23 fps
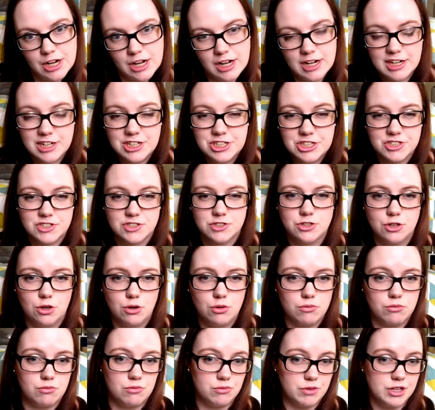and I just
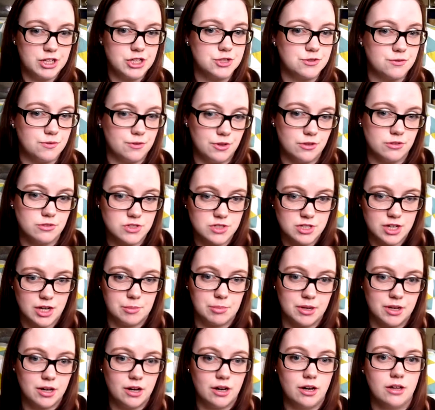don't reach for those type
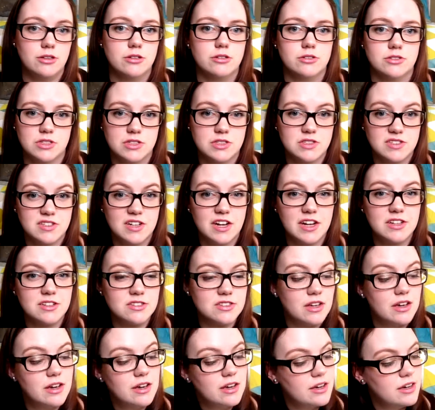of colors these days.